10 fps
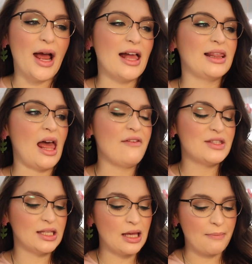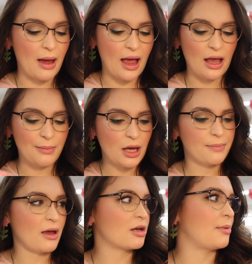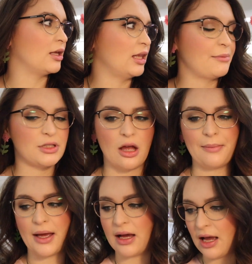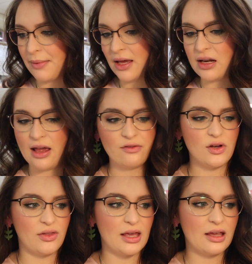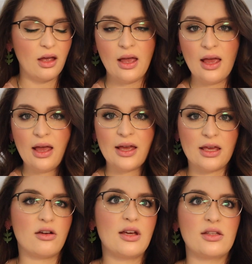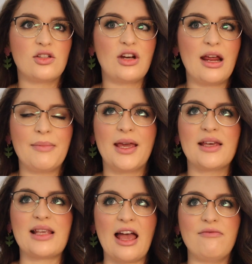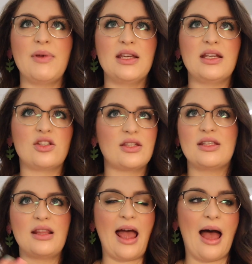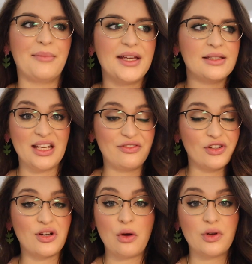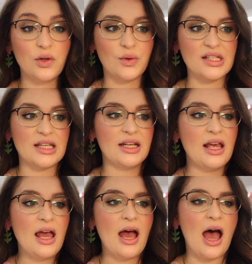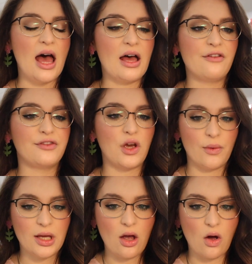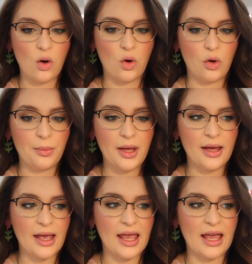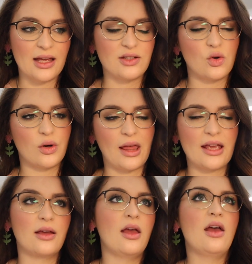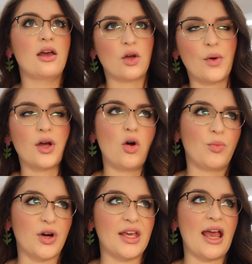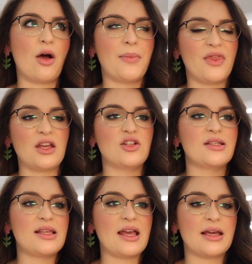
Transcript: I left my backpack, my laptop, my iPad, everything here yesterday because I've been just in the habit, and for no good reason, of going home and working out, but then just